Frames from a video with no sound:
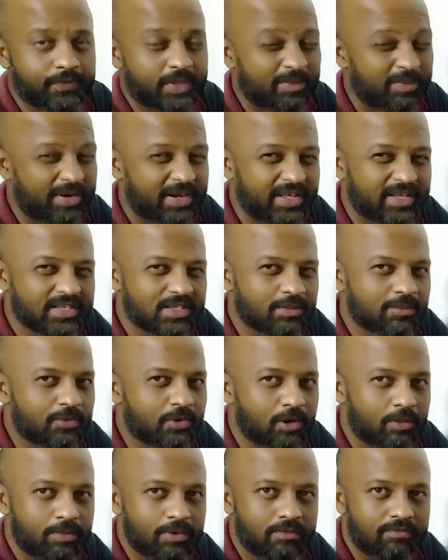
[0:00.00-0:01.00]
But here's the
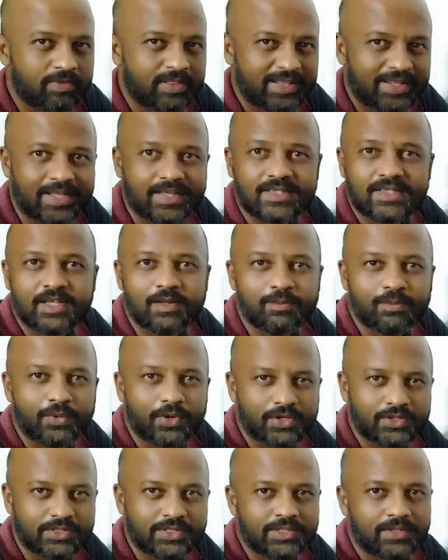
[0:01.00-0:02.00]
problem with testing
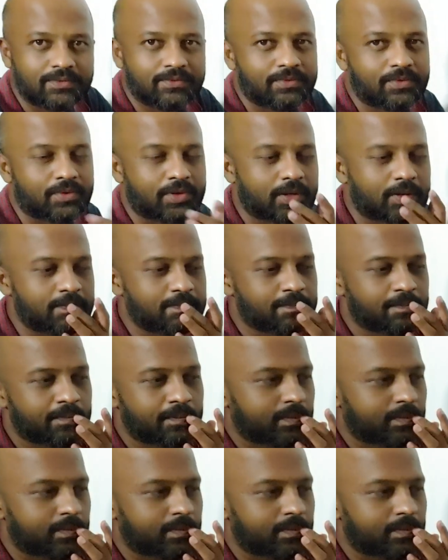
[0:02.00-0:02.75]
positive, okay?